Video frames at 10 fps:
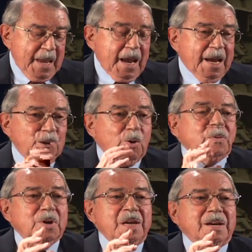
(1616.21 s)
And
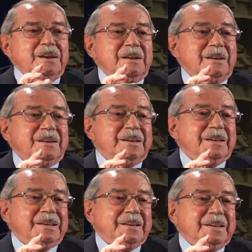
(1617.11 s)
overhead,
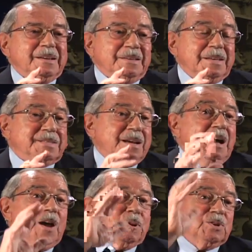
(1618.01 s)
the
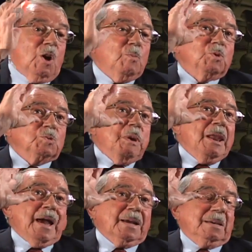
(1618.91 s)
sky was almost
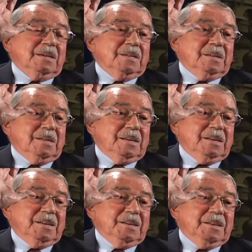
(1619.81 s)
black
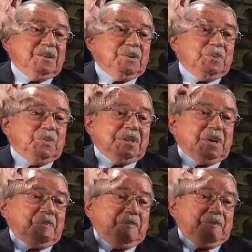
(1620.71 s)
with
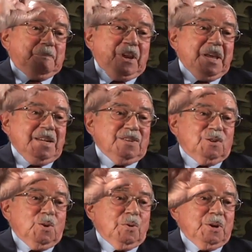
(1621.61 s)
the planes
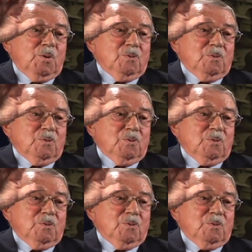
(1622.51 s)
going